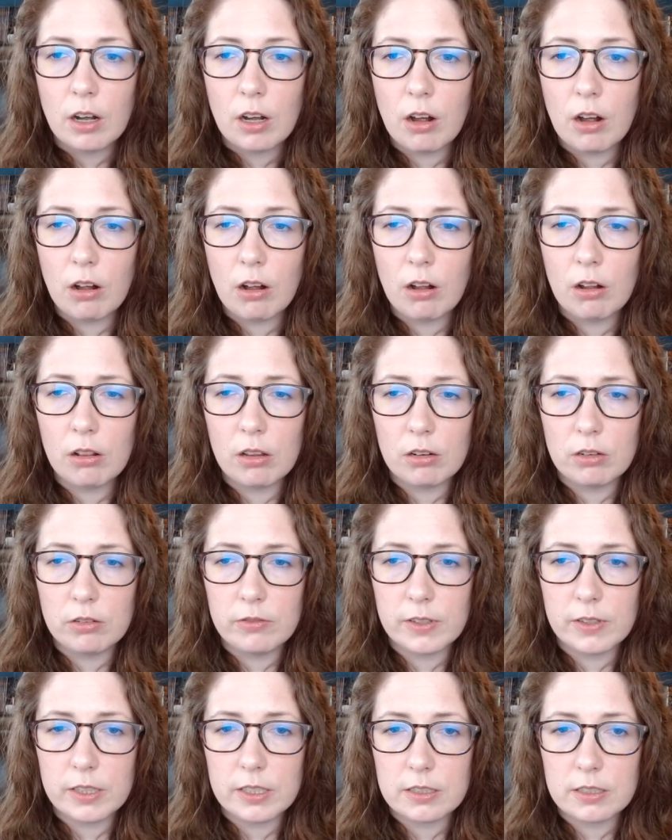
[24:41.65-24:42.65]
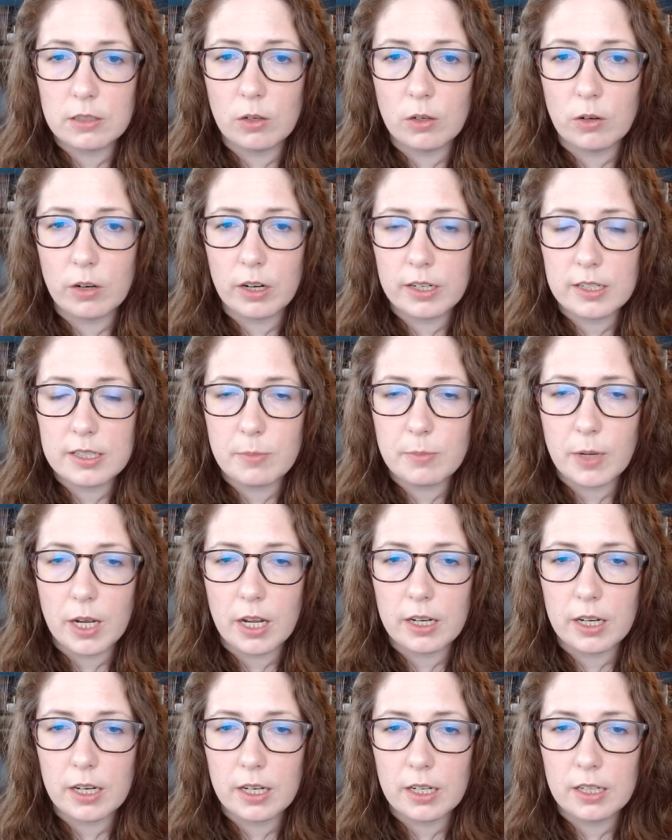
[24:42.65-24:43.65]
all over his glorious
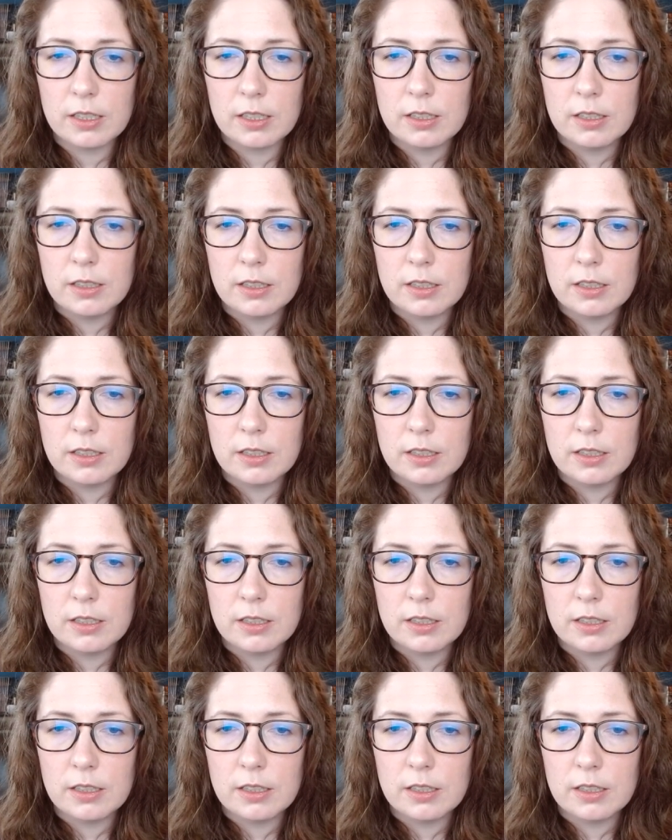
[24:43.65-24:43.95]
body.